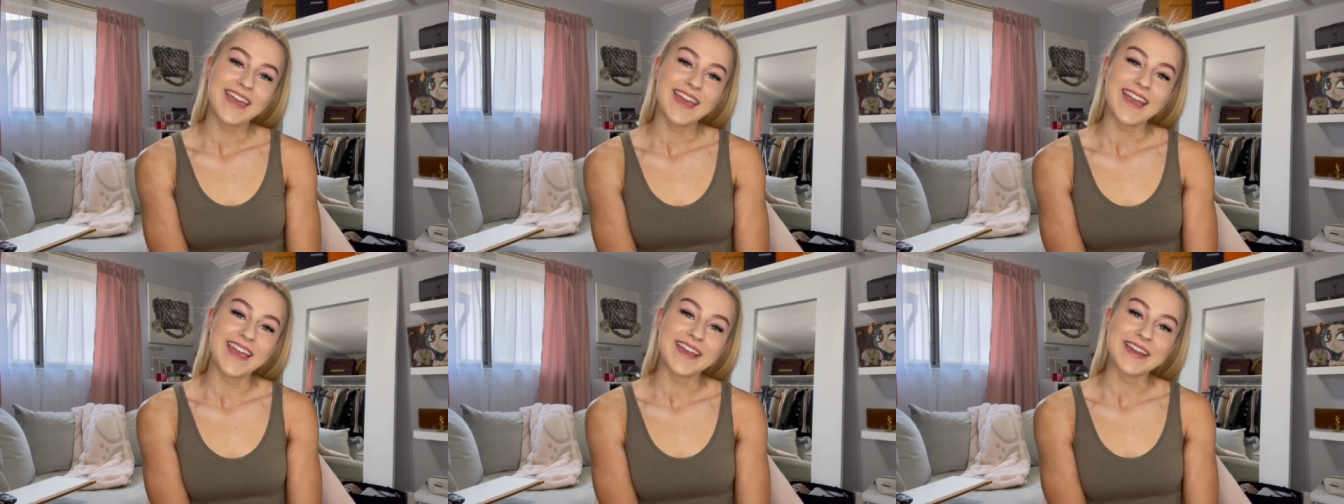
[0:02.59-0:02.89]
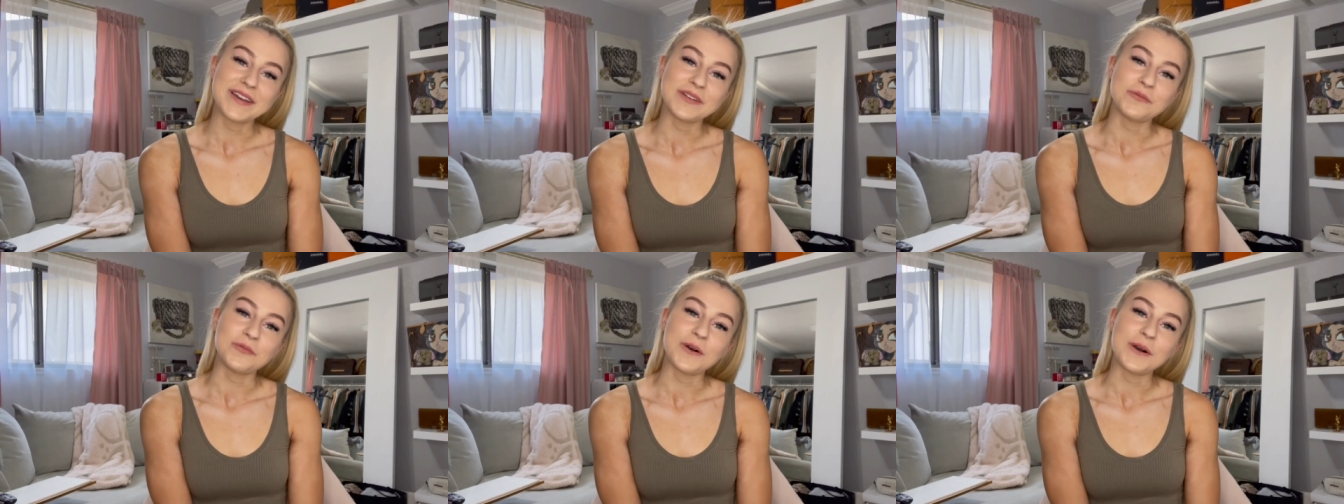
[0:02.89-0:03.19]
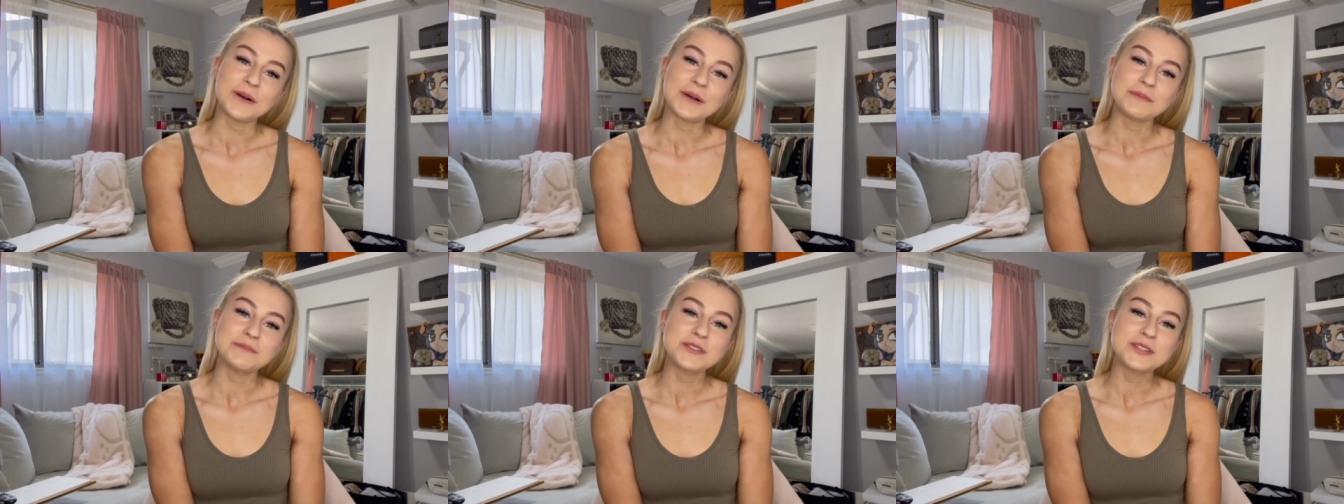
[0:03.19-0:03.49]
and
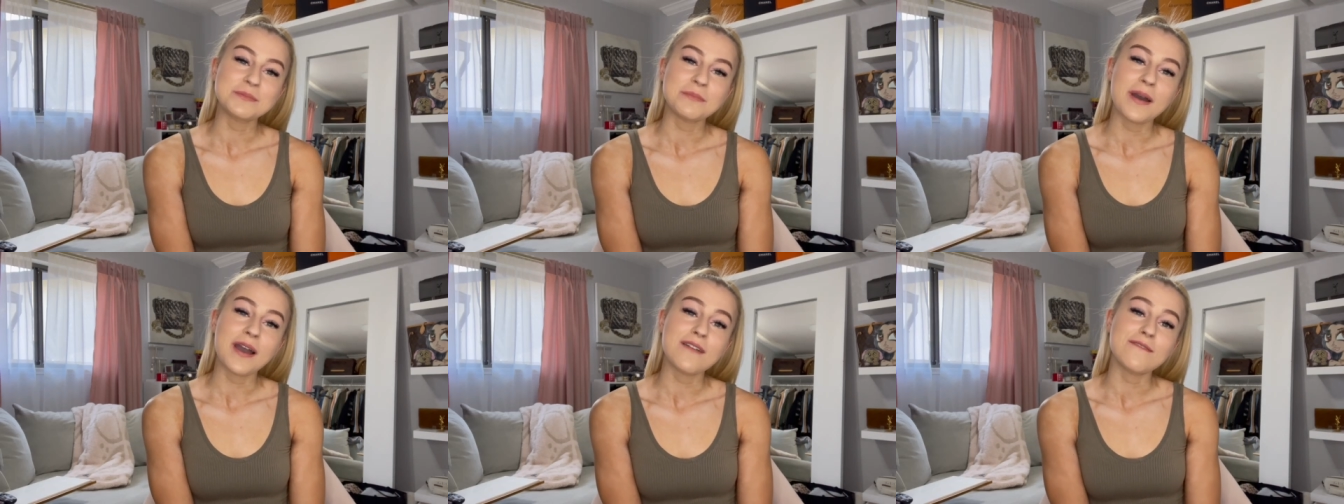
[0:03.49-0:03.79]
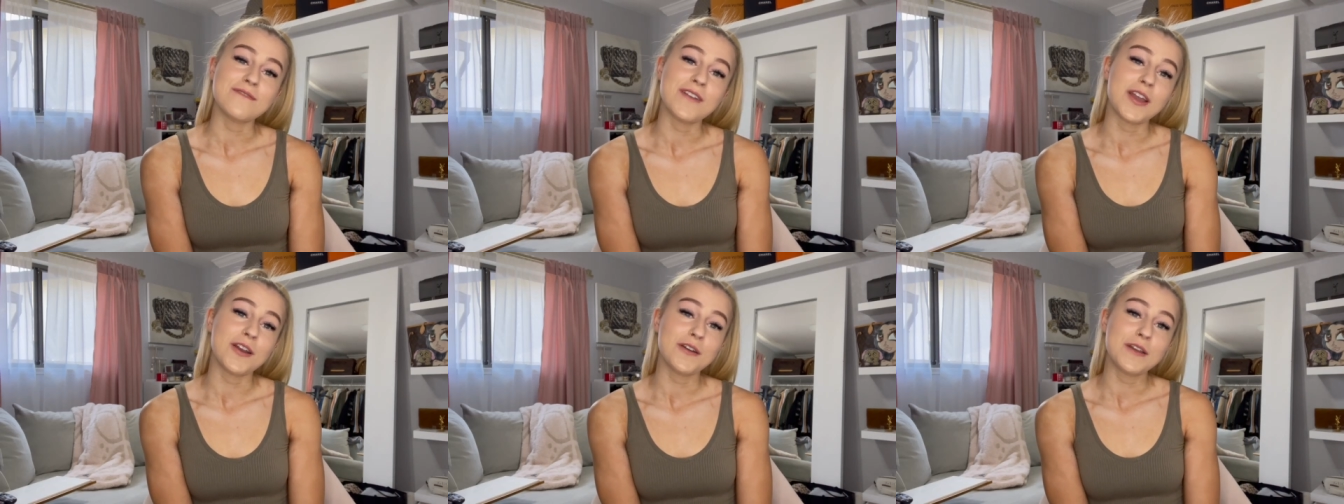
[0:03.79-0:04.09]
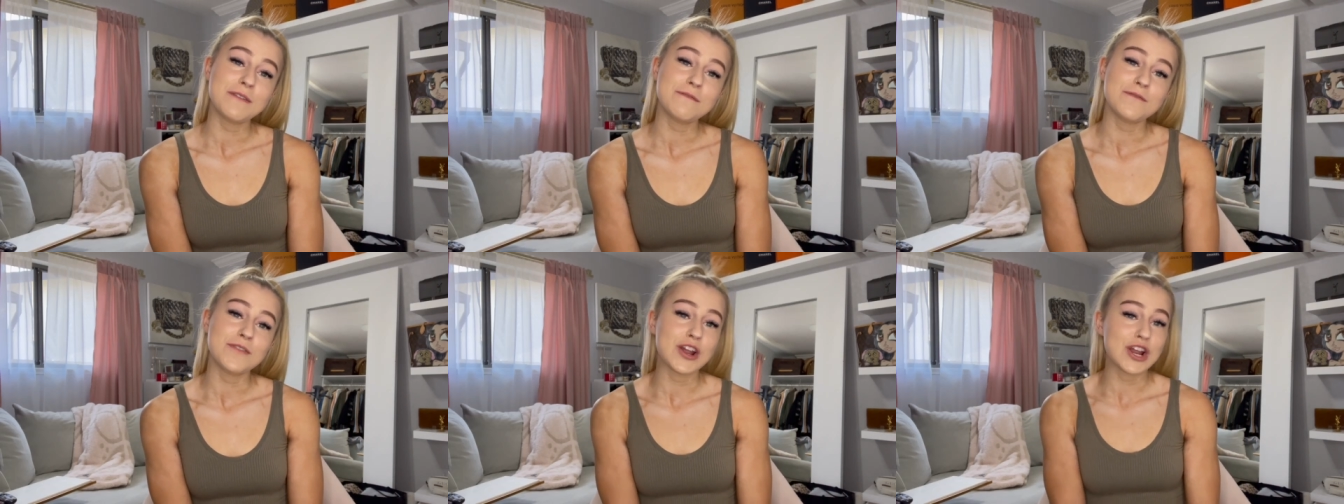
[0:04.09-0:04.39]
welcome to my
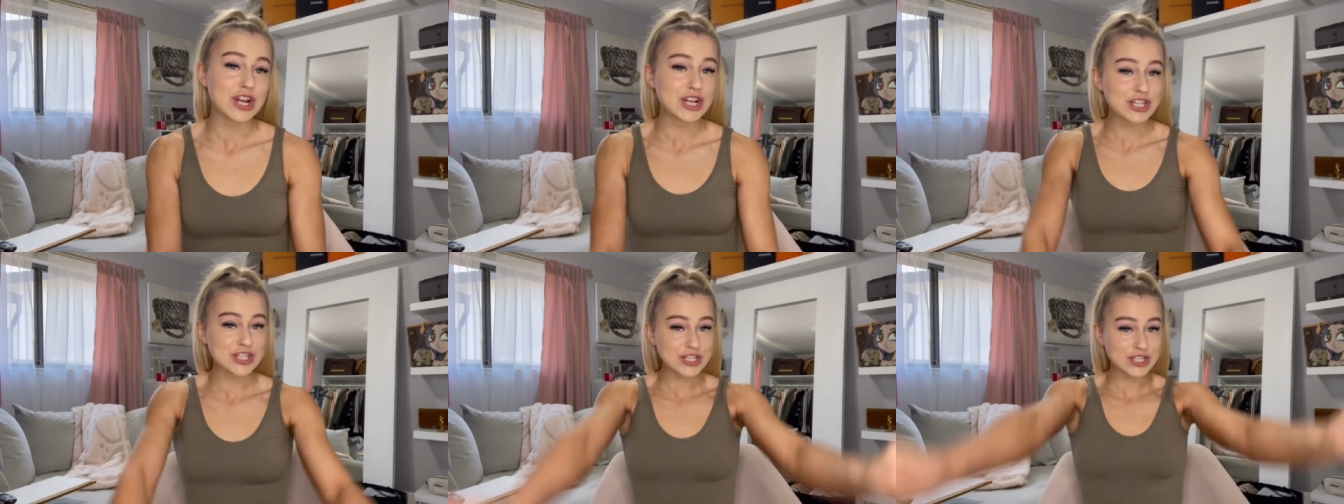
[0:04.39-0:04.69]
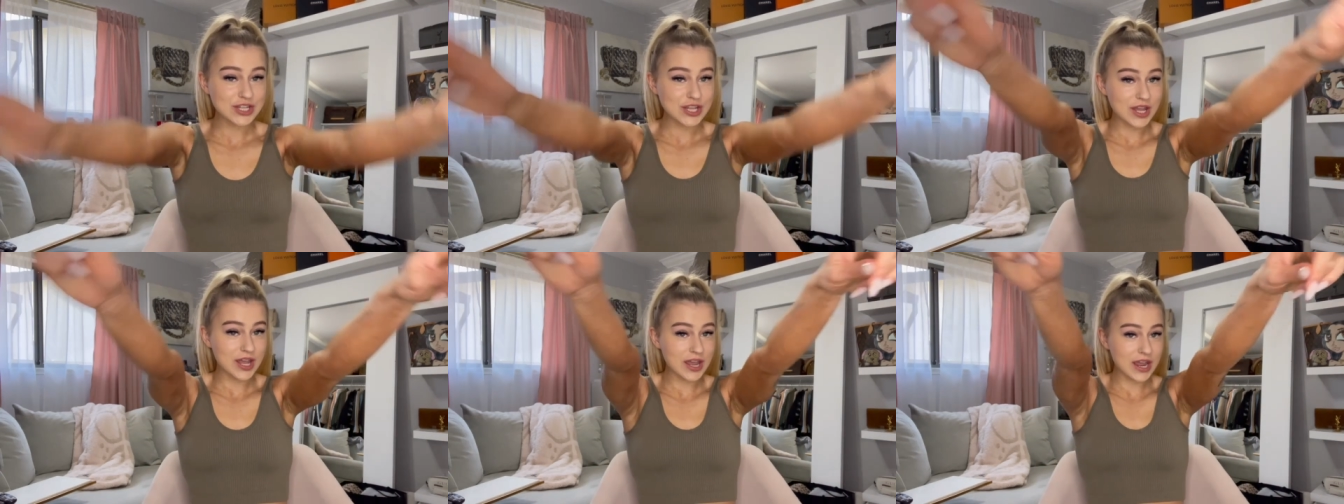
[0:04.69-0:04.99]
very first